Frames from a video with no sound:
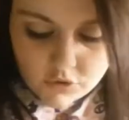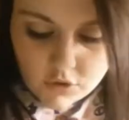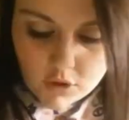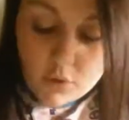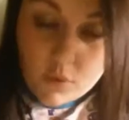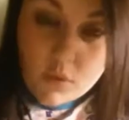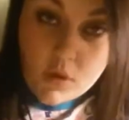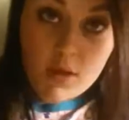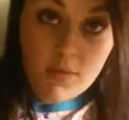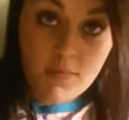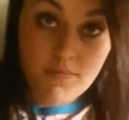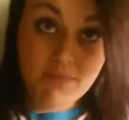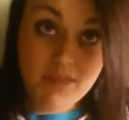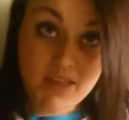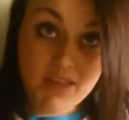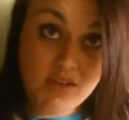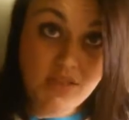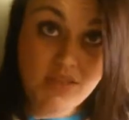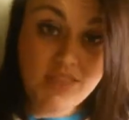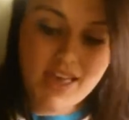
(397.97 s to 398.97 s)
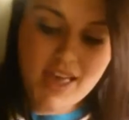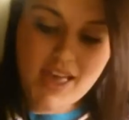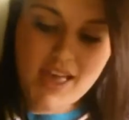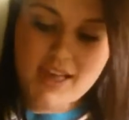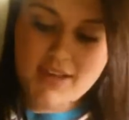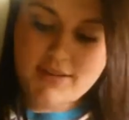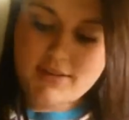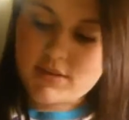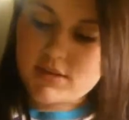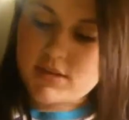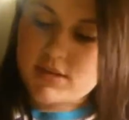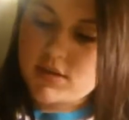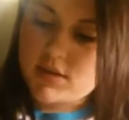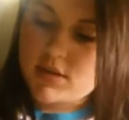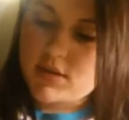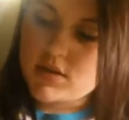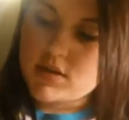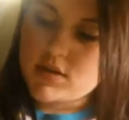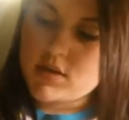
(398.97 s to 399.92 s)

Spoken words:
So melt that,